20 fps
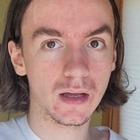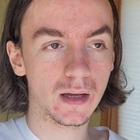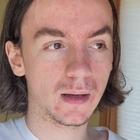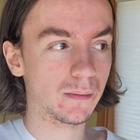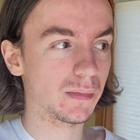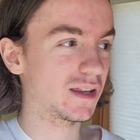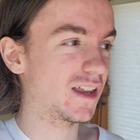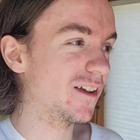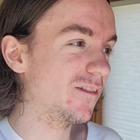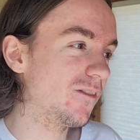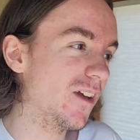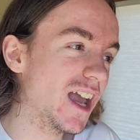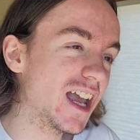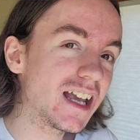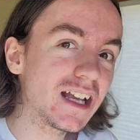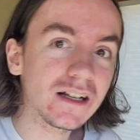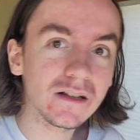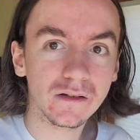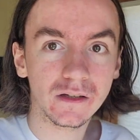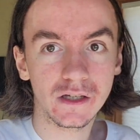But they
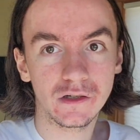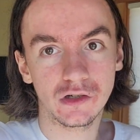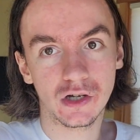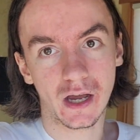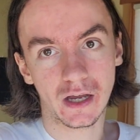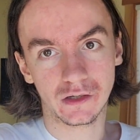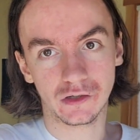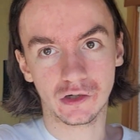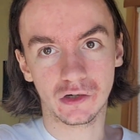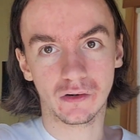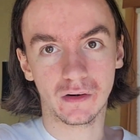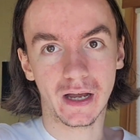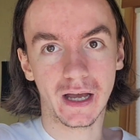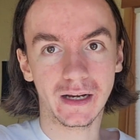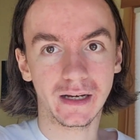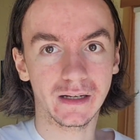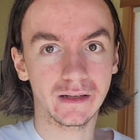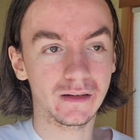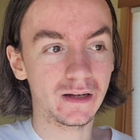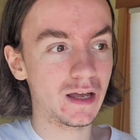vaguely gesture at
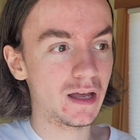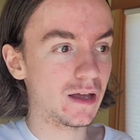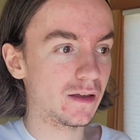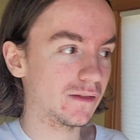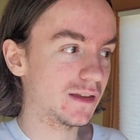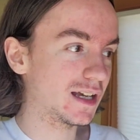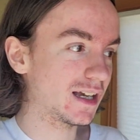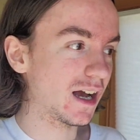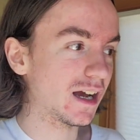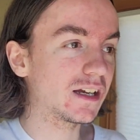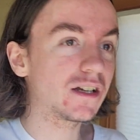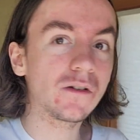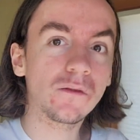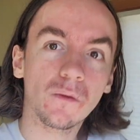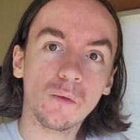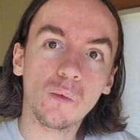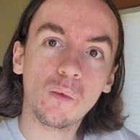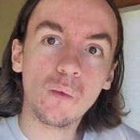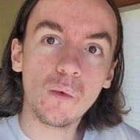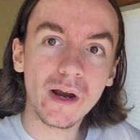it. They kind of
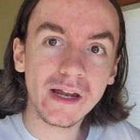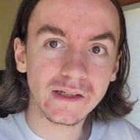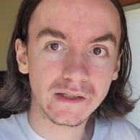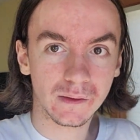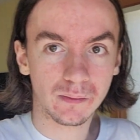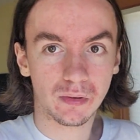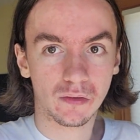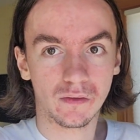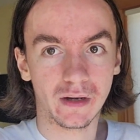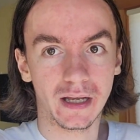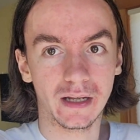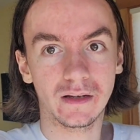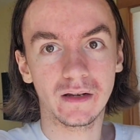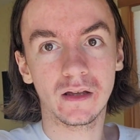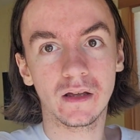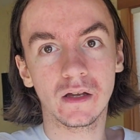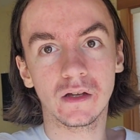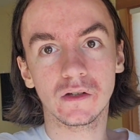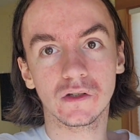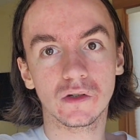whisper it
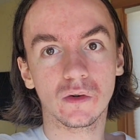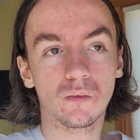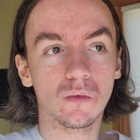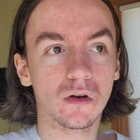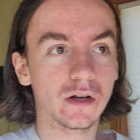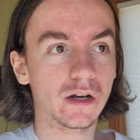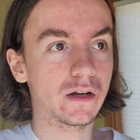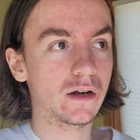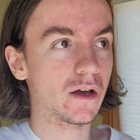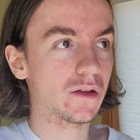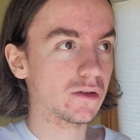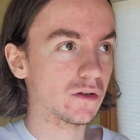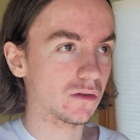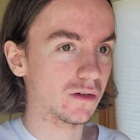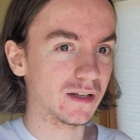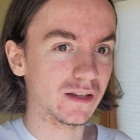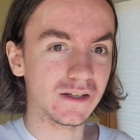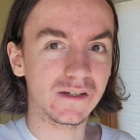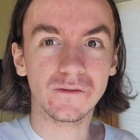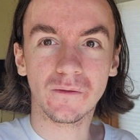to one another
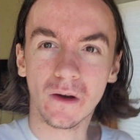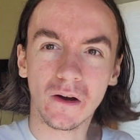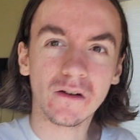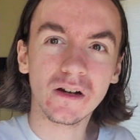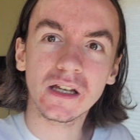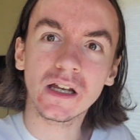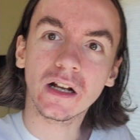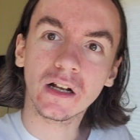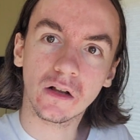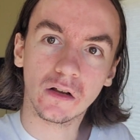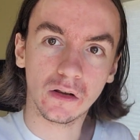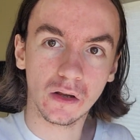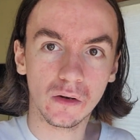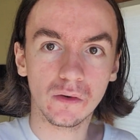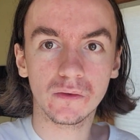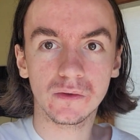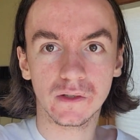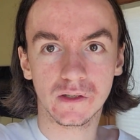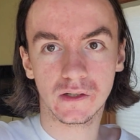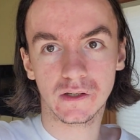in these very
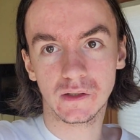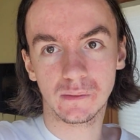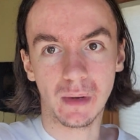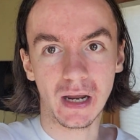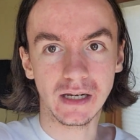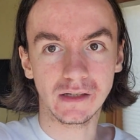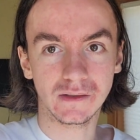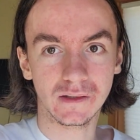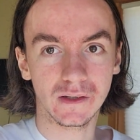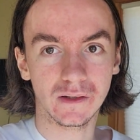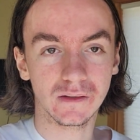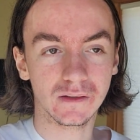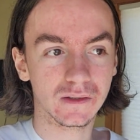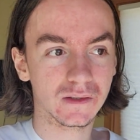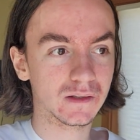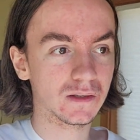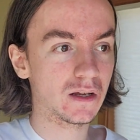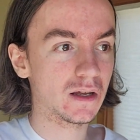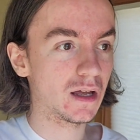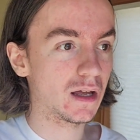enclosed
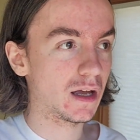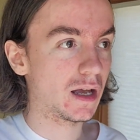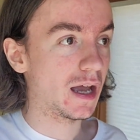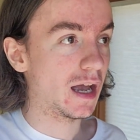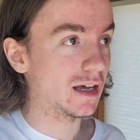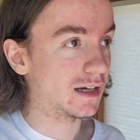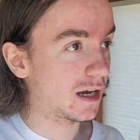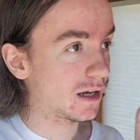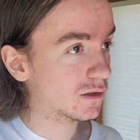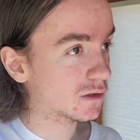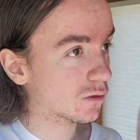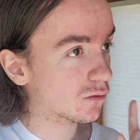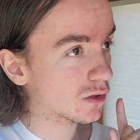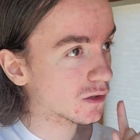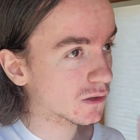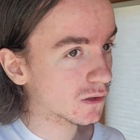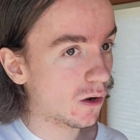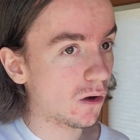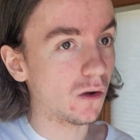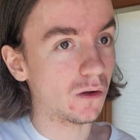spaces. And as a
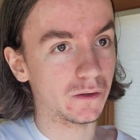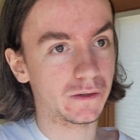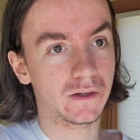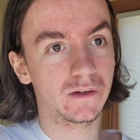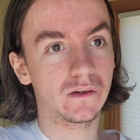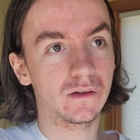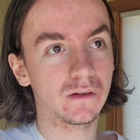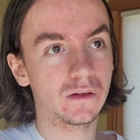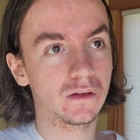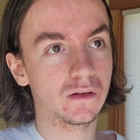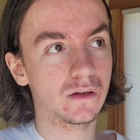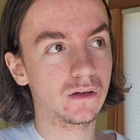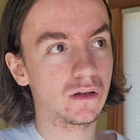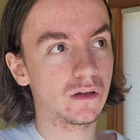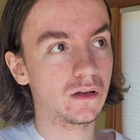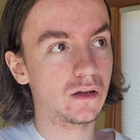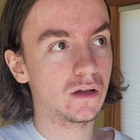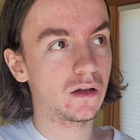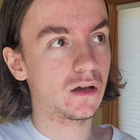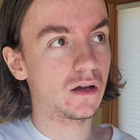result
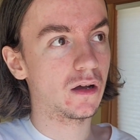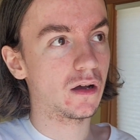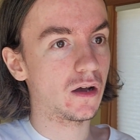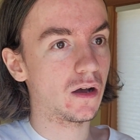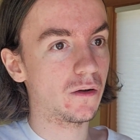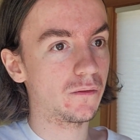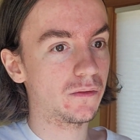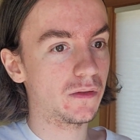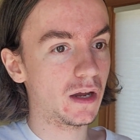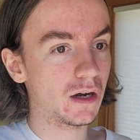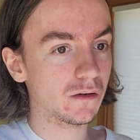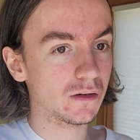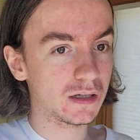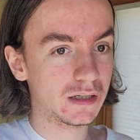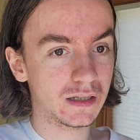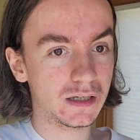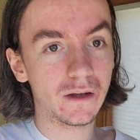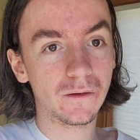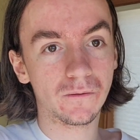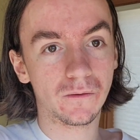of their
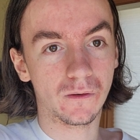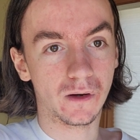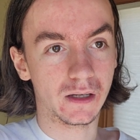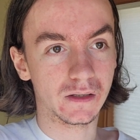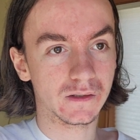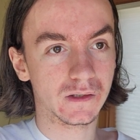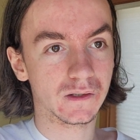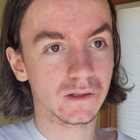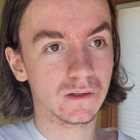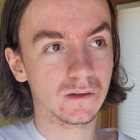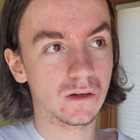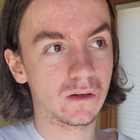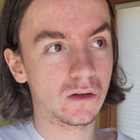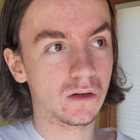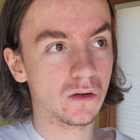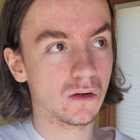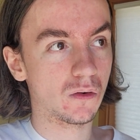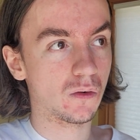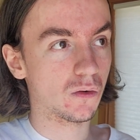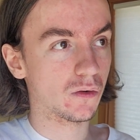indifference
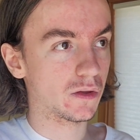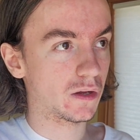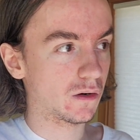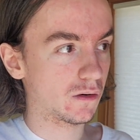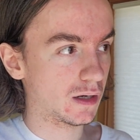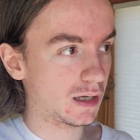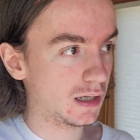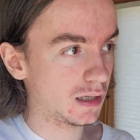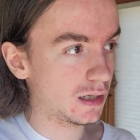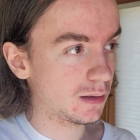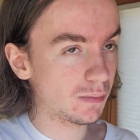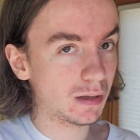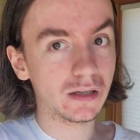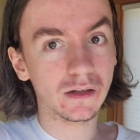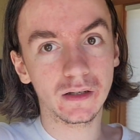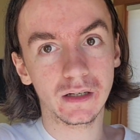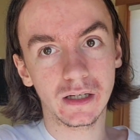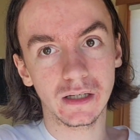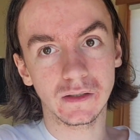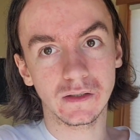or their
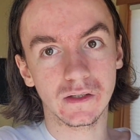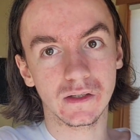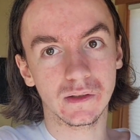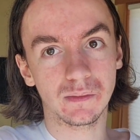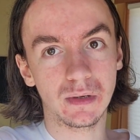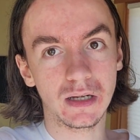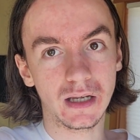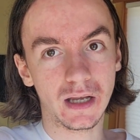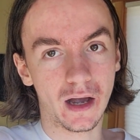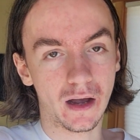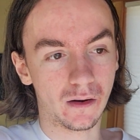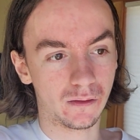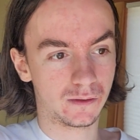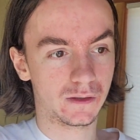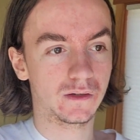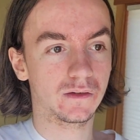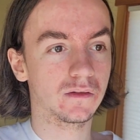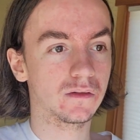inability to speak out,